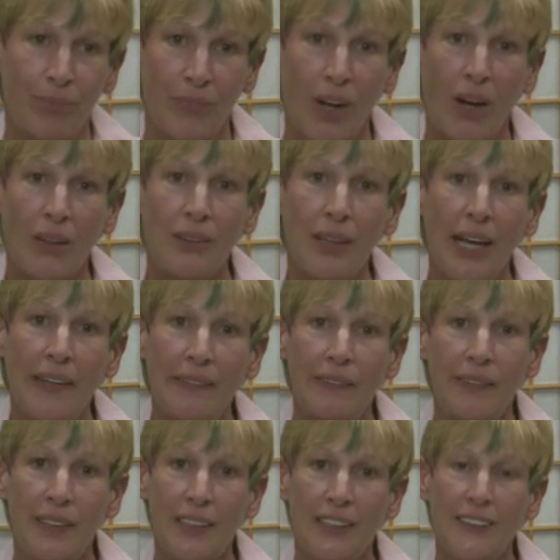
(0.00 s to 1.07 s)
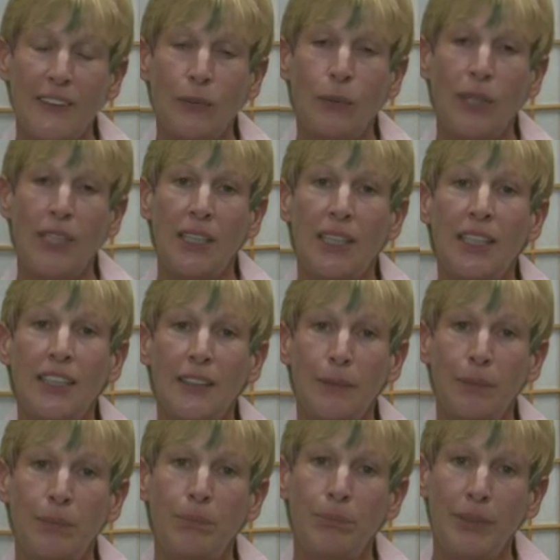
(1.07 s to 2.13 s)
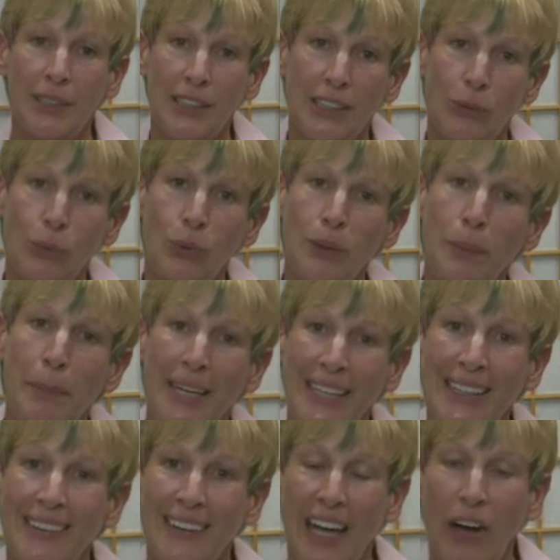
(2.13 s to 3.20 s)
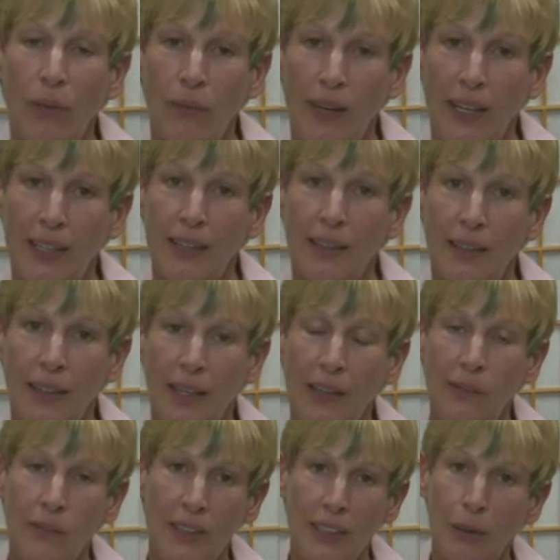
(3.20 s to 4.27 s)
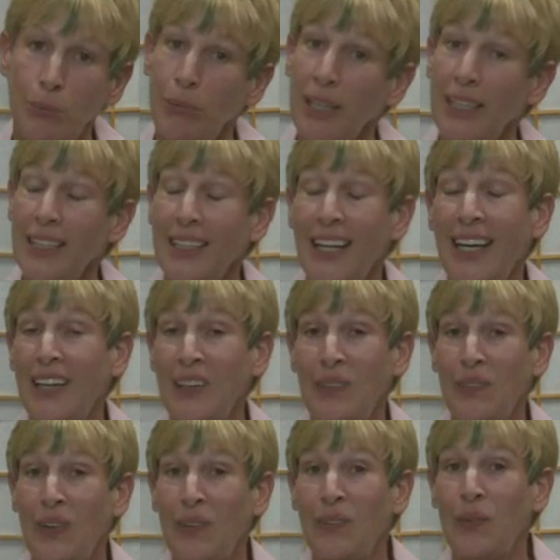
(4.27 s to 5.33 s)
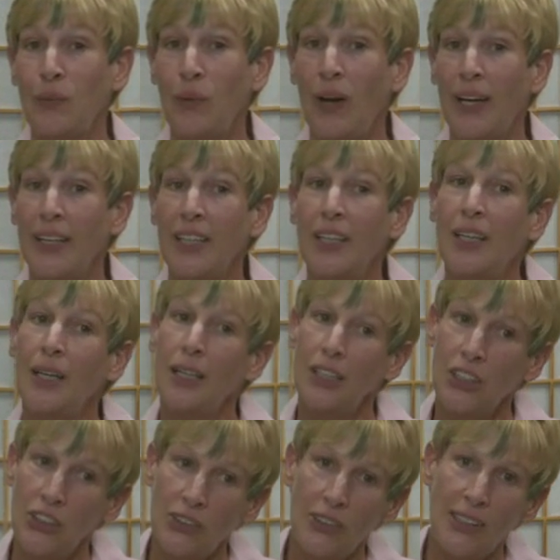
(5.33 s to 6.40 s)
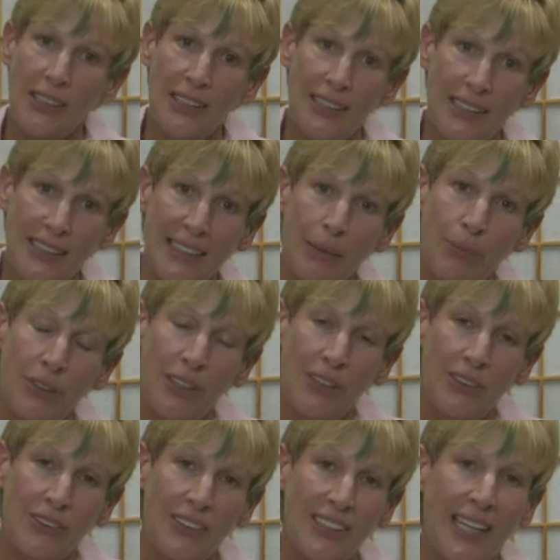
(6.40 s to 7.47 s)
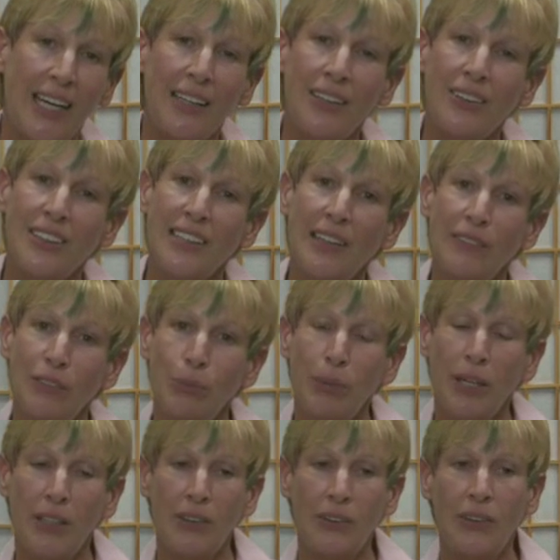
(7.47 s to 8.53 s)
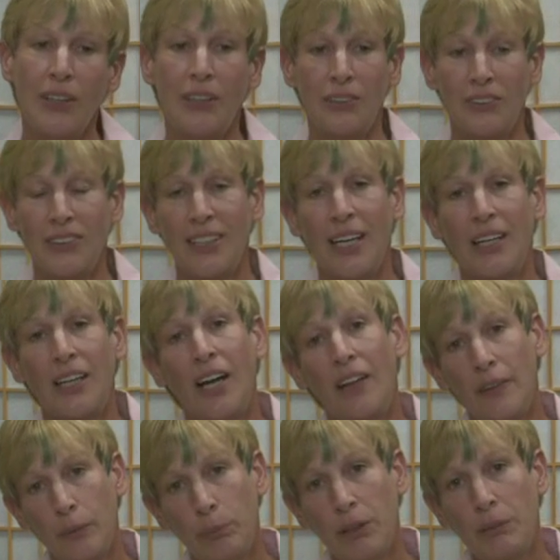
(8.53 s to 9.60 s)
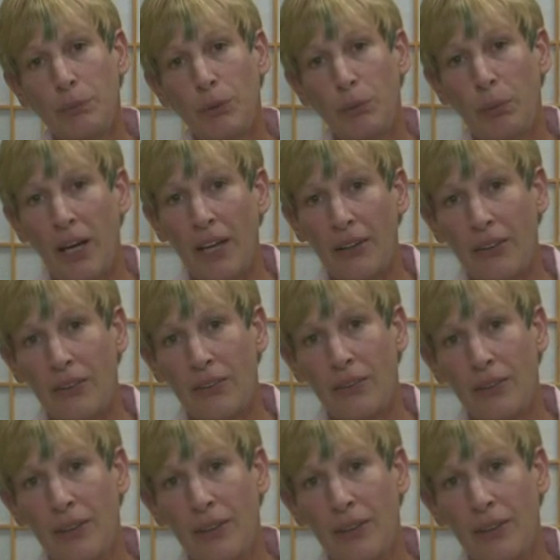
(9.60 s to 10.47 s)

our life is the way it is because we made it that way and we can make it any way we want. Using the steps to understand ourselves better, understand other people better,